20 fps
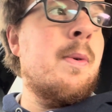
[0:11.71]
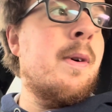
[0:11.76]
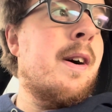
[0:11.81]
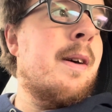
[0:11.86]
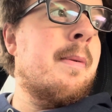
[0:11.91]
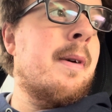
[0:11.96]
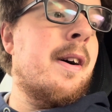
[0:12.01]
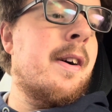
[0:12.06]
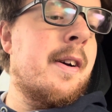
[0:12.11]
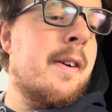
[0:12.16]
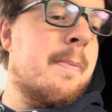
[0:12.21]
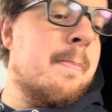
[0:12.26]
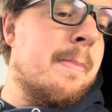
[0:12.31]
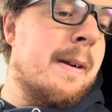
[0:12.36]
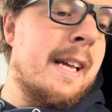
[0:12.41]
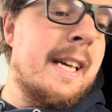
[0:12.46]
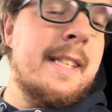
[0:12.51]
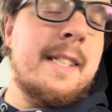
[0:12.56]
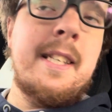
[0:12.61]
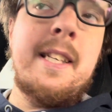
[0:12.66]
We're at my
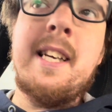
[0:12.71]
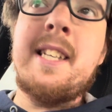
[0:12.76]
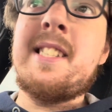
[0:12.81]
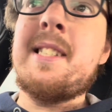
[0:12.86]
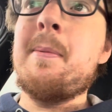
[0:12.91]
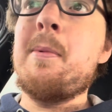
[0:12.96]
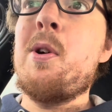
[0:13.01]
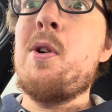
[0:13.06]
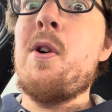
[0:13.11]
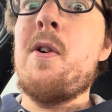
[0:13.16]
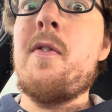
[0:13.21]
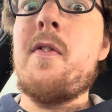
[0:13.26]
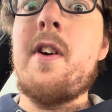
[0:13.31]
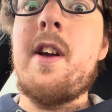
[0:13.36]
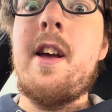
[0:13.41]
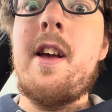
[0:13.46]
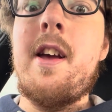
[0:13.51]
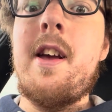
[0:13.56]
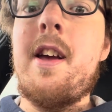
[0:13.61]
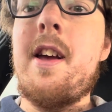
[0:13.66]
place to get some
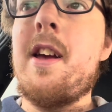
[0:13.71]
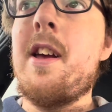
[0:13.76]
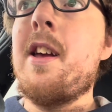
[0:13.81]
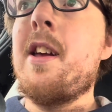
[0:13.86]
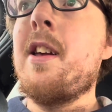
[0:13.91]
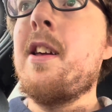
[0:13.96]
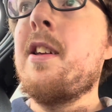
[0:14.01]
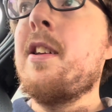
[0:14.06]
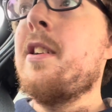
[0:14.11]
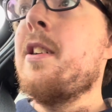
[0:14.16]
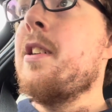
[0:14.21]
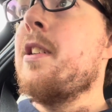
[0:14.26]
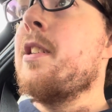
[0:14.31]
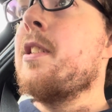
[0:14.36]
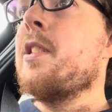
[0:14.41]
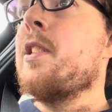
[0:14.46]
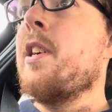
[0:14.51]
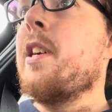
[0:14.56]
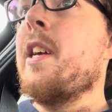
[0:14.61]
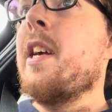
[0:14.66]
coffee.
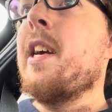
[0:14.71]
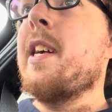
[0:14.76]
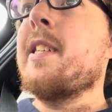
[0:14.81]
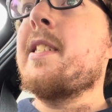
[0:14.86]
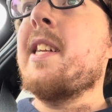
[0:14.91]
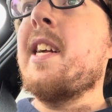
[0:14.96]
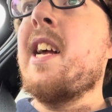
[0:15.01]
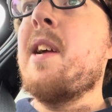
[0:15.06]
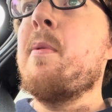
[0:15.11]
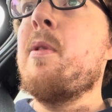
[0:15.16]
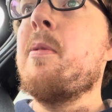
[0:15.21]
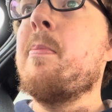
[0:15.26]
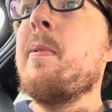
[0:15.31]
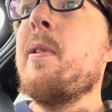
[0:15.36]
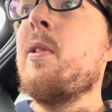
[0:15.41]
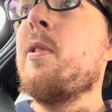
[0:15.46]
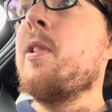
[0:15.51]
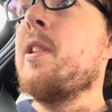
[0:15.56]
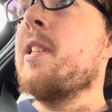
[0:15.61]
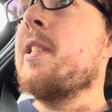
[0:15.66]
So yeah, stay with
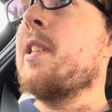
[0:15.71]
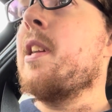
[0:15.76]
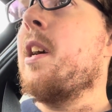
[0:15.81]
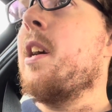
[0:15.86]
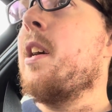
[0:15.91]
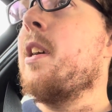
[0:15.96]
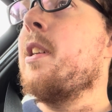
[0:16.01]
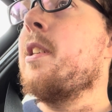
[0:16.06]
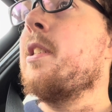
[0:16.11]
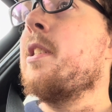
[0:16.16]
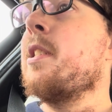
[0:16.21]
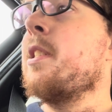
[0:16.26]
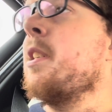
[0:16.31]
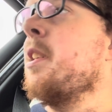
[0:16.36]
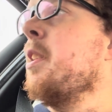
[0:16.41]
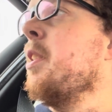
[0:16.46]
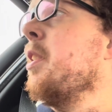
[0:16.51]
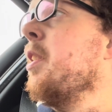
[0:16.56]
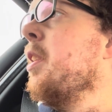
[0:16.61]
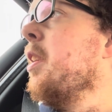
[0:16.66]
me on this hunt.
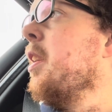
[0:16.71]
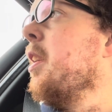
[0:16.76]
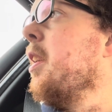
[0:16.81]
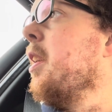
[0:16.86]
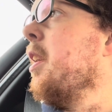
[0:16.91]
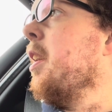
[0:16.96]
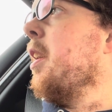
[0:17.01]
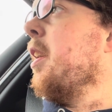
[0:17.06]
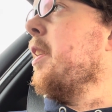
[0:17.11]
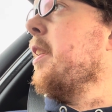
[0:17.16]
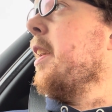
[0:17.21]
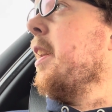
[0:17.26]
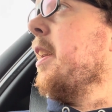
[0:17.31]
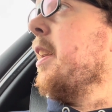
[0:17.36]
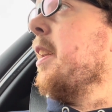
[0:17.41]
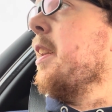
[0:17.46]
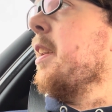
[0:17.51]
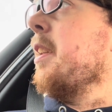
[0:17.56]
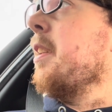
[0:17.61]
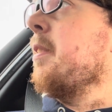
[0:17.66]

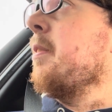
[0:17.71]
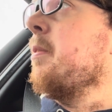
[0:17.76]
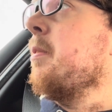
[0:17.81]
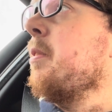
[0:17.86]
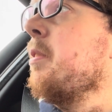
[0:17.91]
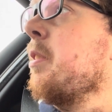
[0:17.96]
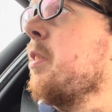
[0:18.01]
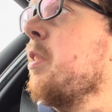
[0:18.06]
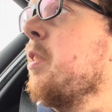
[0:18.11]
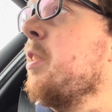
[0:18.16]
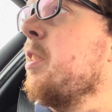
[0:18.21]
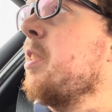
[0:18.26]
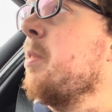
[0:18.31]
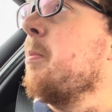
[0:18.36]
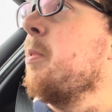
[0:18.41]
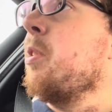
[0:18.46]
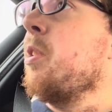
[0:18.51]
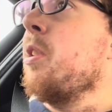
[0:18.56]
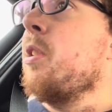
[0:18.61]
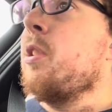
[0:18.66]
Going
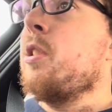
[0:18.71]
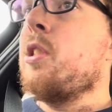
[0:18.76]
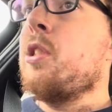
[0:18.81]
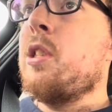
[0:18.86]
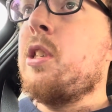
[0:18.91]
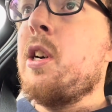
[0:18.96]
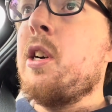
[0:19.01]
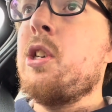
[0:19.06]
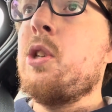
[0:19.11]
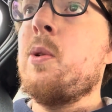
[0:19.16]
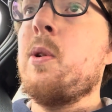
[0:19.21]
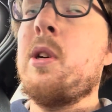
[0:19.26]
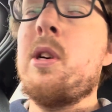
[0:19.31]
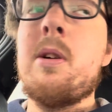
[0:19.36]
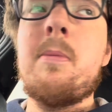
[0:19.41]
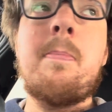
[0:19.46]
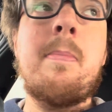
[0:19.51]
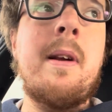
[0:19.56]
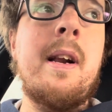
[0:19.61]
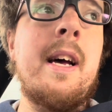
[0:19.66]
to a
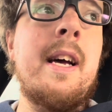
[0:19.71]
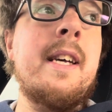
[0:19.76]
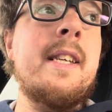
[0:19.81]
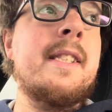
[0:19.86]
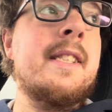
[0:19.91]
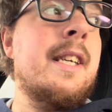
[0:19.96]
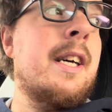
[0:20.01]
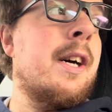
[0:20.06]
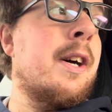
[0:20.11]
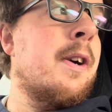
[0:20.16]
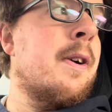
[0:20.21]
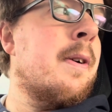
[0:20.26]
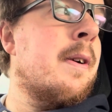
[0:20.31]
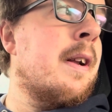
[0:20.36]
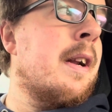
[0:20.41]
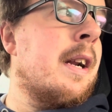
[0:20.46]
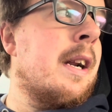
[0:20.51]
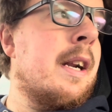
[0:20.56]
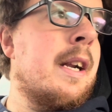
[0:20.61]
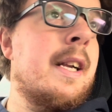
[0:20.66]
good place. So
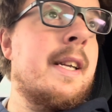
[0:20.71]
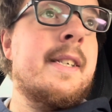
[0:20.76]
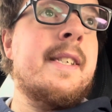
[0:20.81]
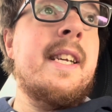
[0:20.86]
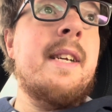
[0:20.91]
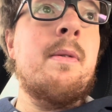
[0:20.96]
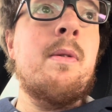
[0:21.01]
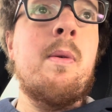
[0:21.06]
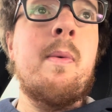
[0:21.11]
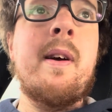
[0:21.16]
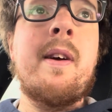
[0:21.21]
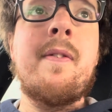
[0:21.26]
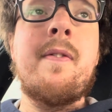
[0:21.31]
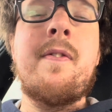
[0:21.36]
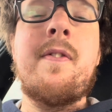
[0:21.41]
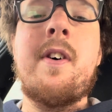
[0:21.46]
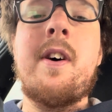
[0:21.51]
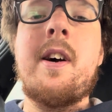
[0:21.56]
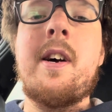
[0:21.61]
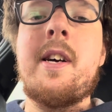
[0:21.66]
let's see what we
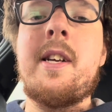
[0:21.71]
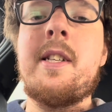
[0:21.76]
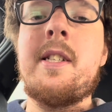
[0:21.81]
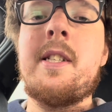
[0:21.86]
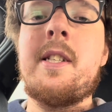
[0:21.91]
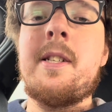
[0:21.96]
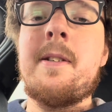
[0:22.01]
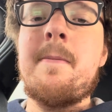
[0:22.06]
can find.